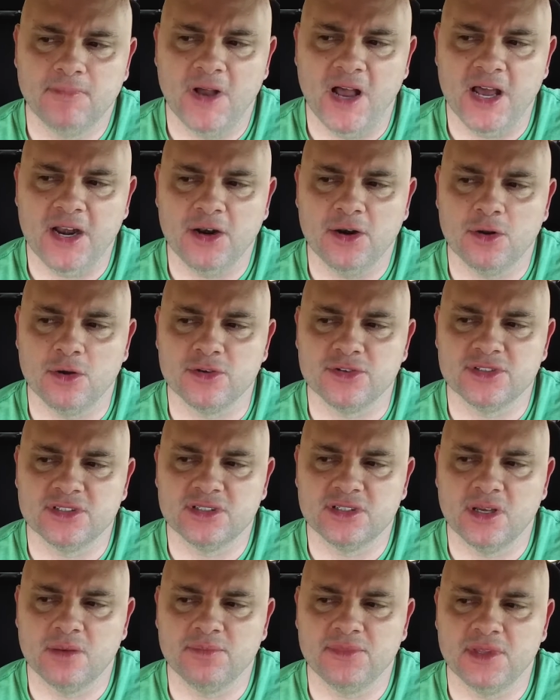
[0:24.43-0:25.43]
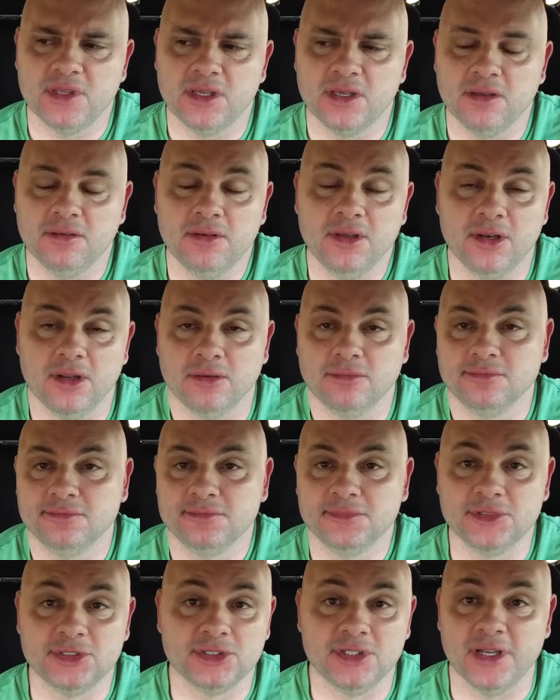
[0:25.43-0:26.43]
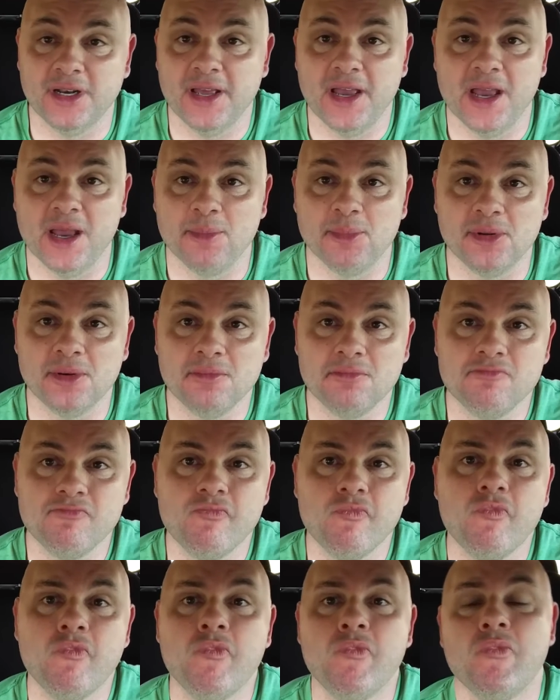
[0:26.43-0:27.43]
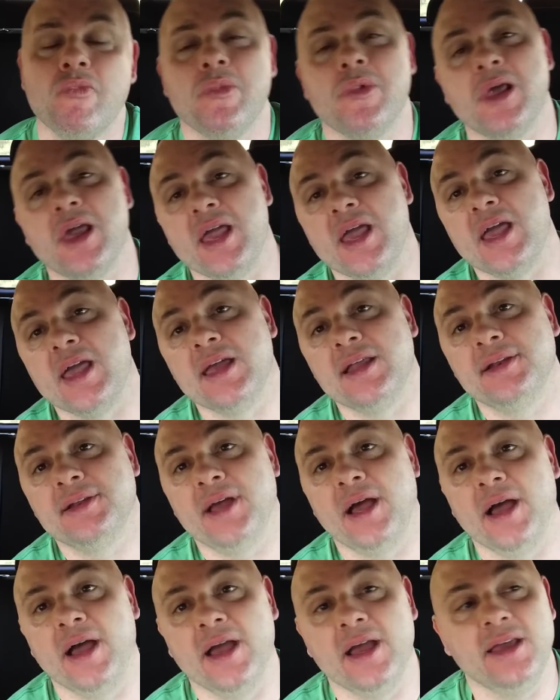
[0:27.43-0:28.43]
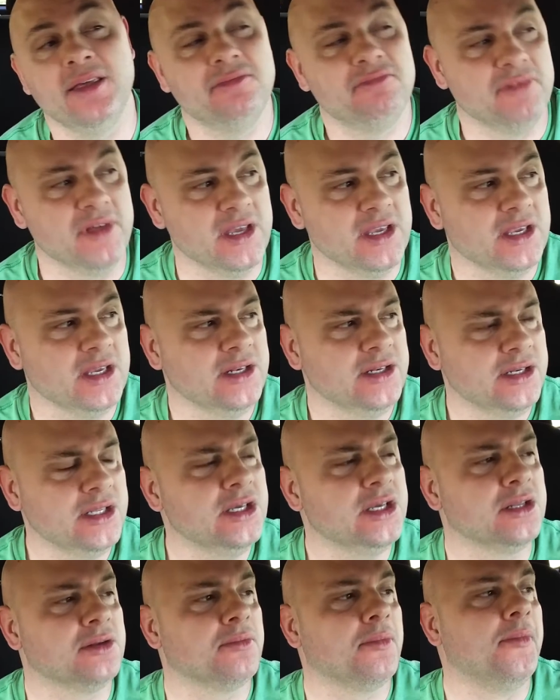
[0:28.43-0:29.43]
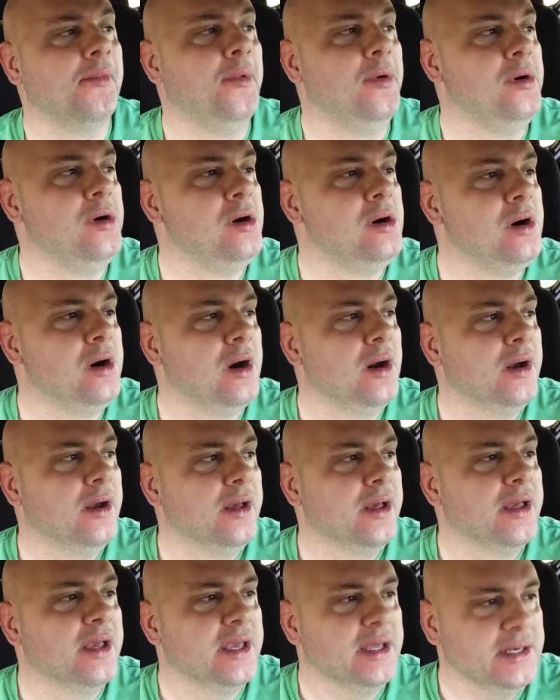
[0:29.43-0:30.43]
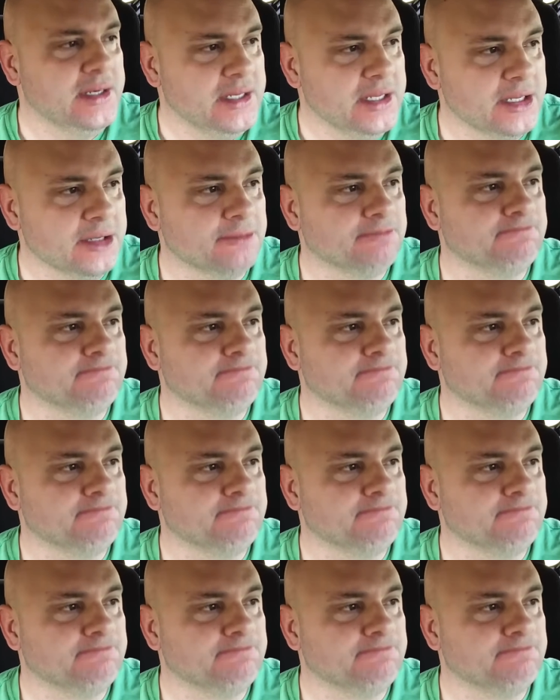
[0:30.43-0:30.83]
I don't know, something, you know, was going to happen. And I think it did it did.